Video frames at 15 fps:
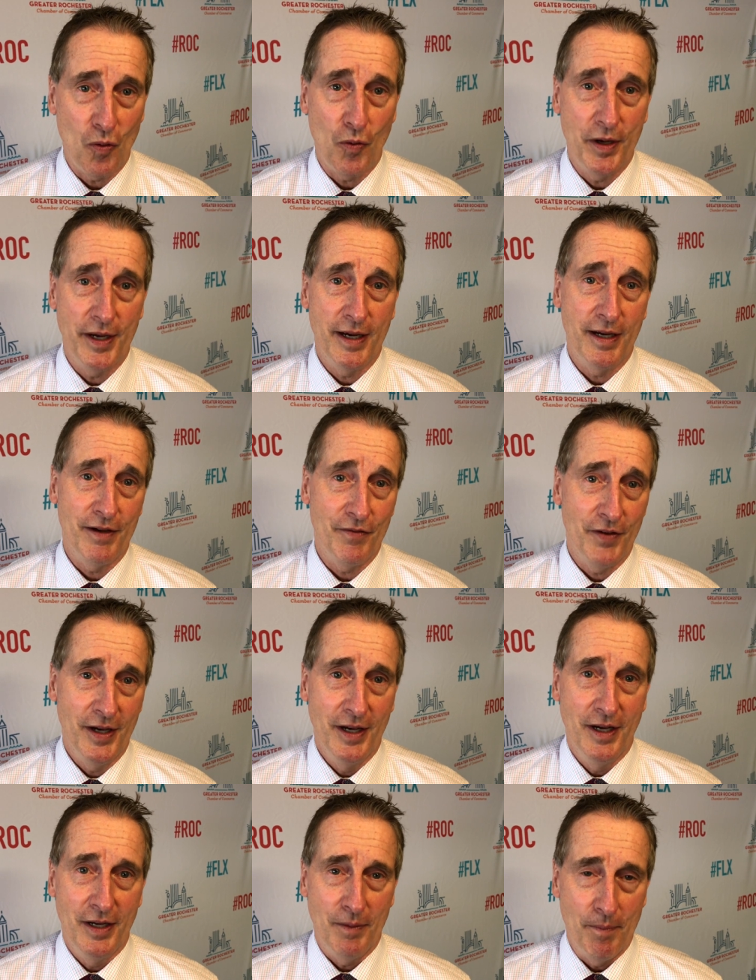We have
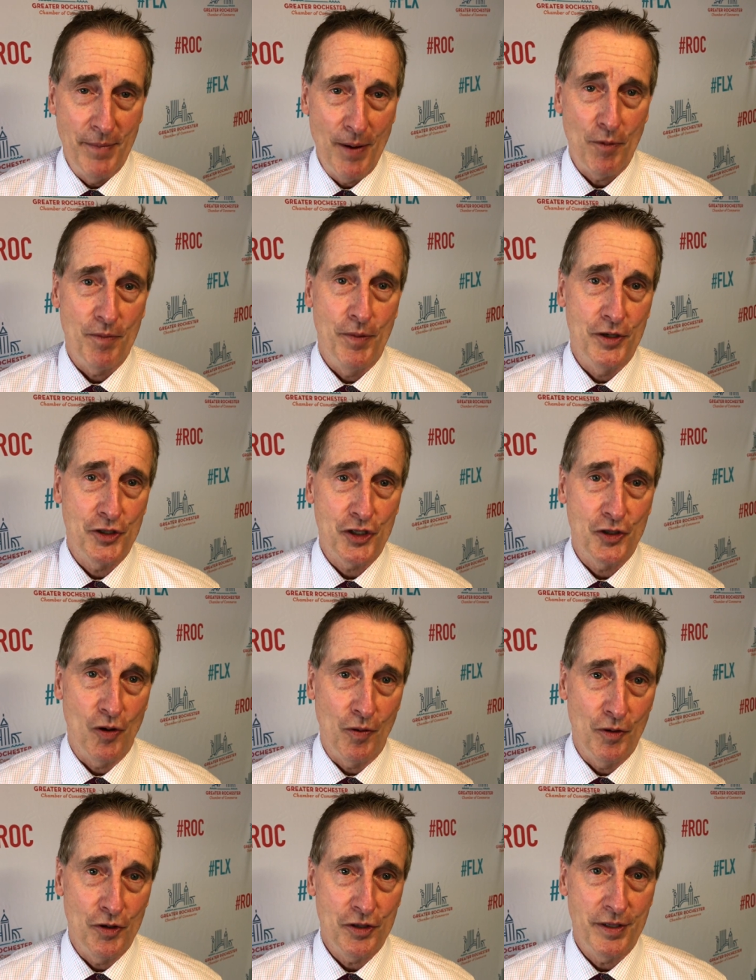met with business
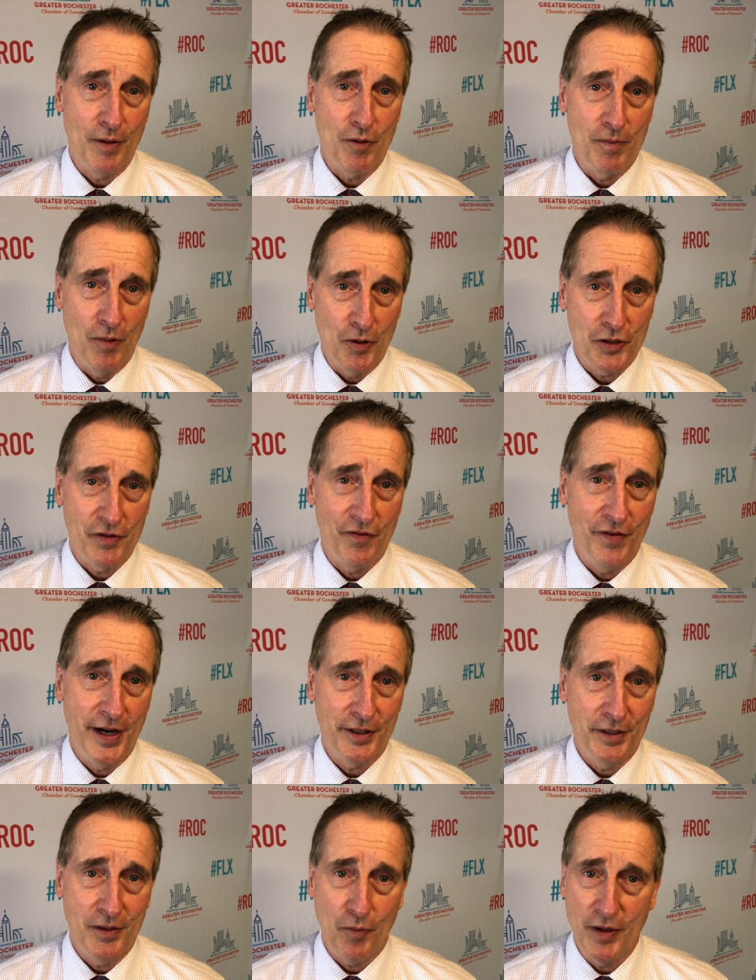owners that were most
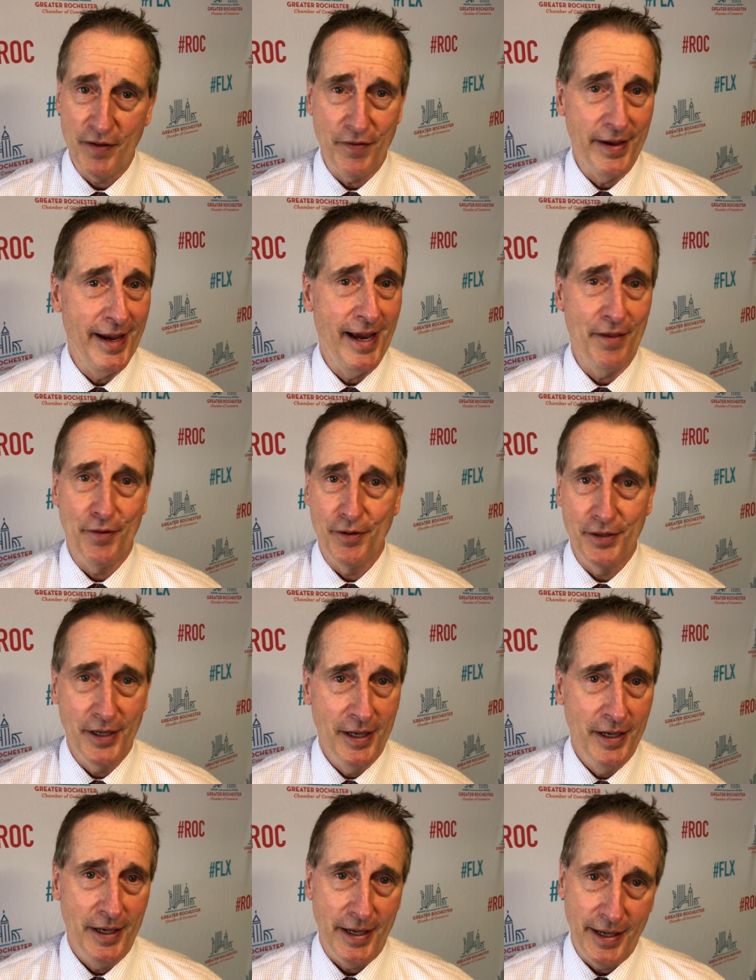affected. We have gathered
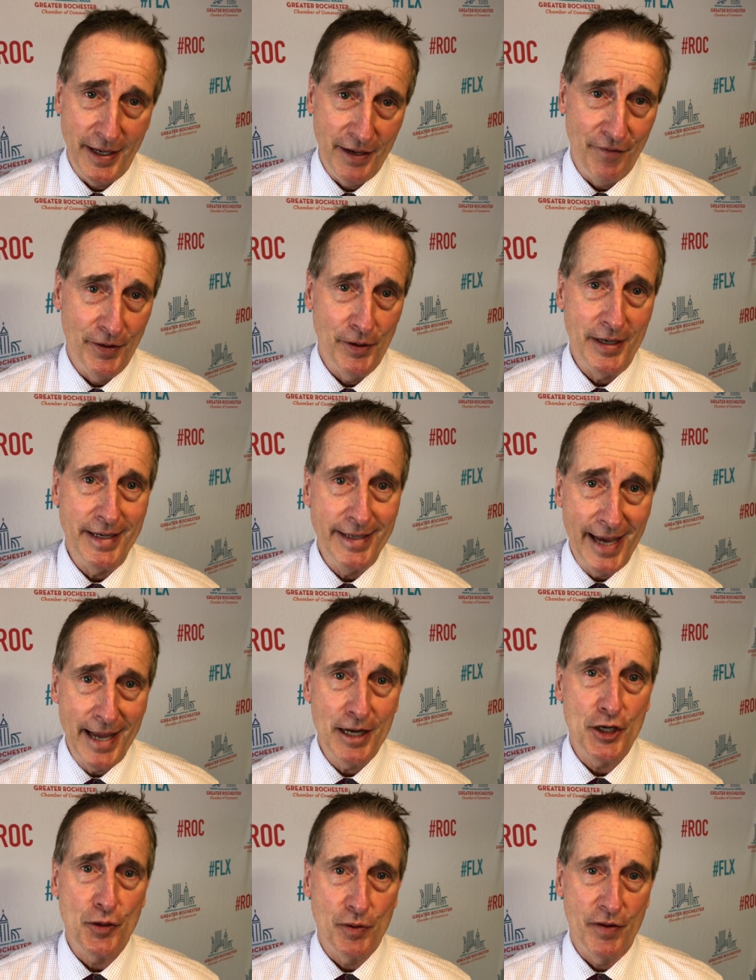a very
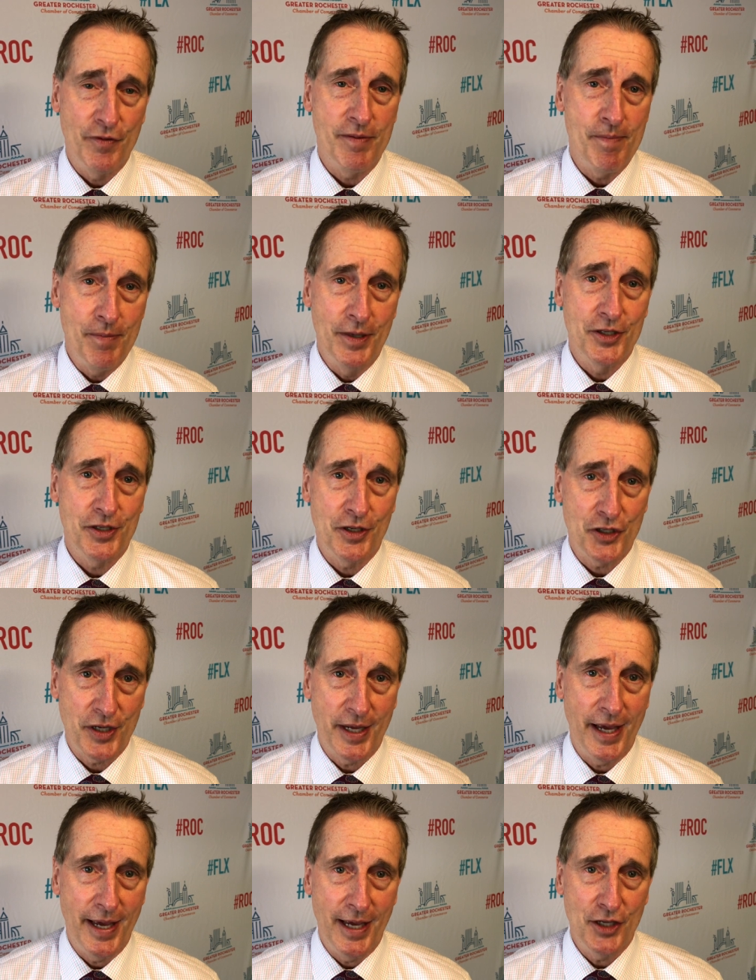data-driven business
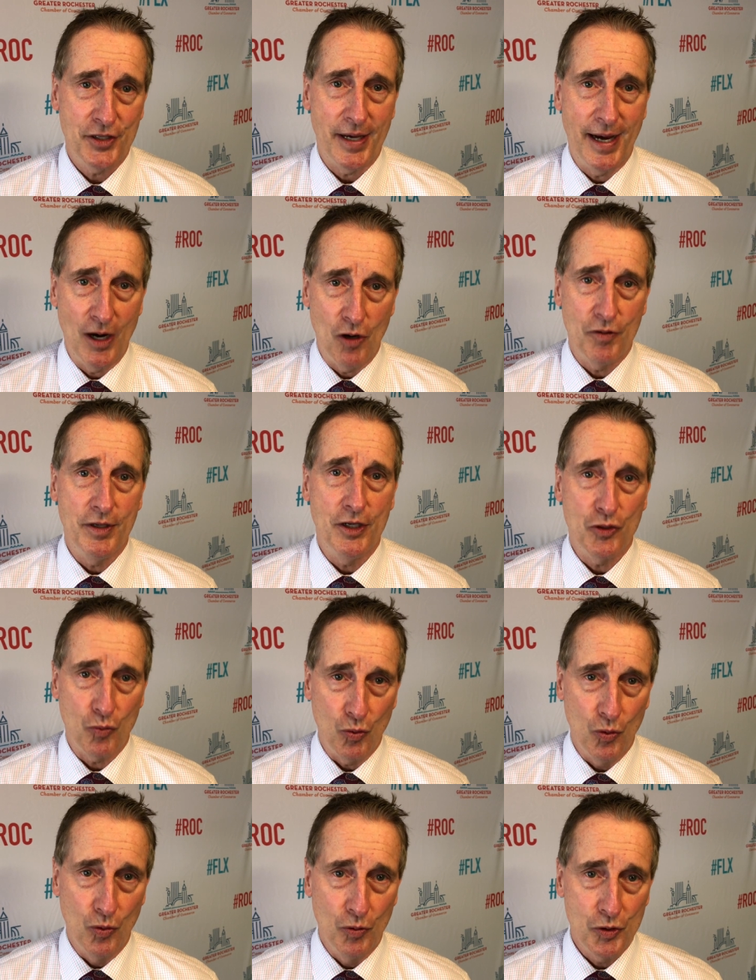case, how these
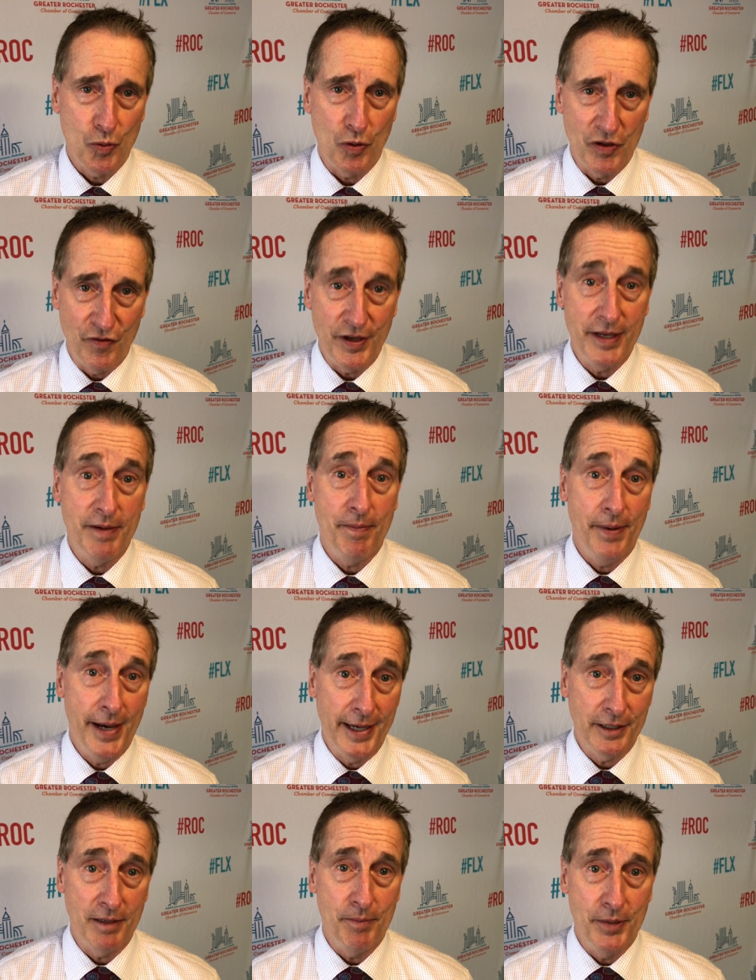rules would have
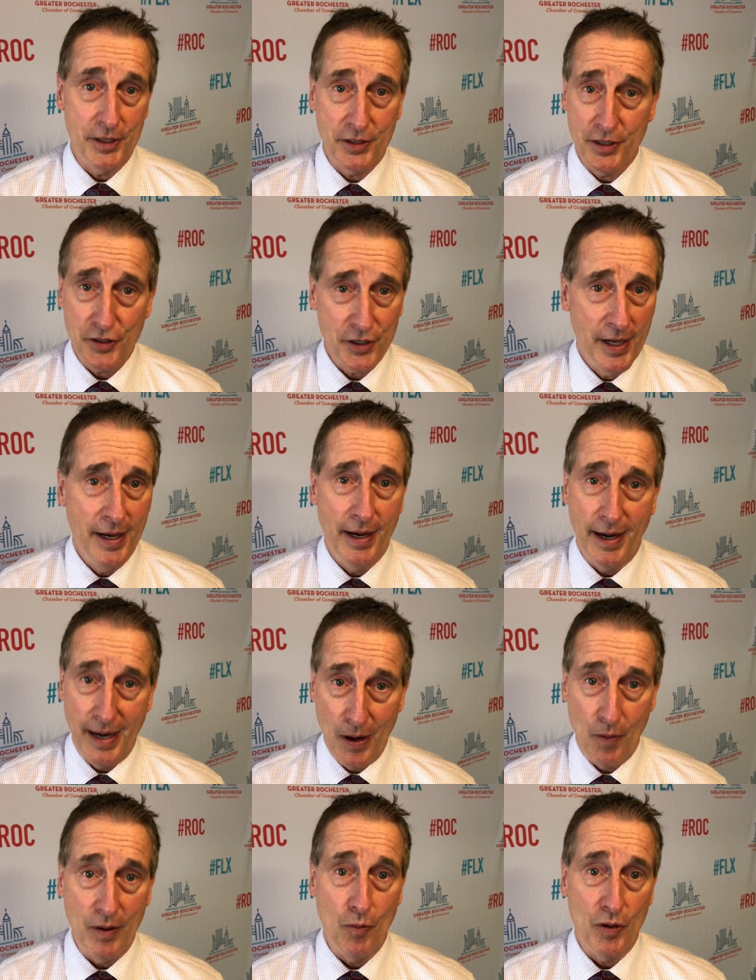impacted business,
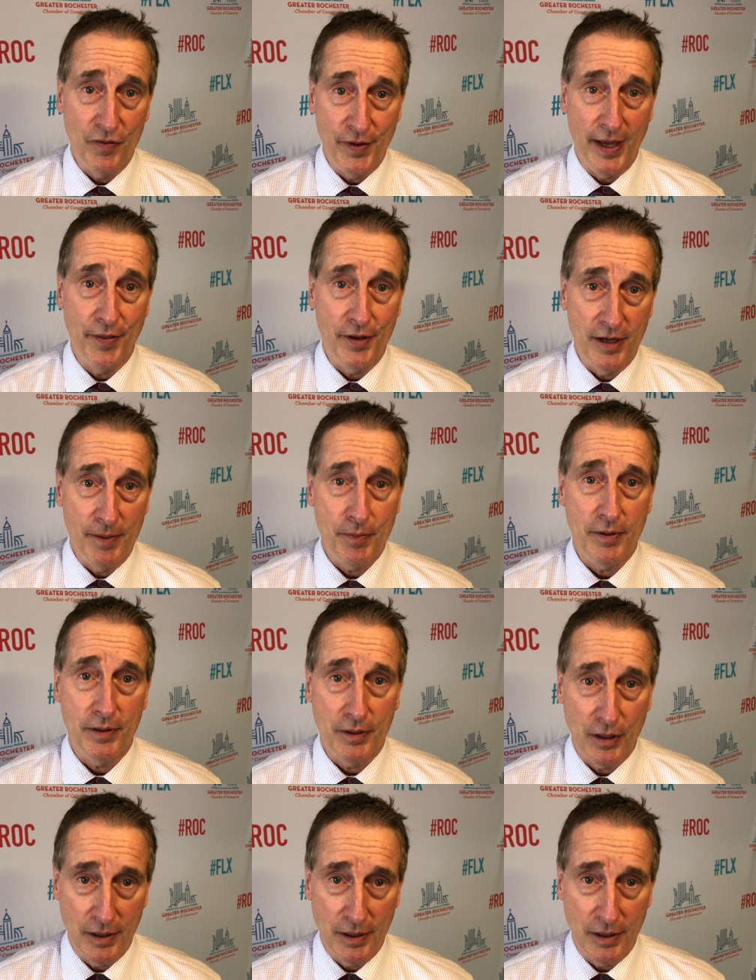how it would have ended up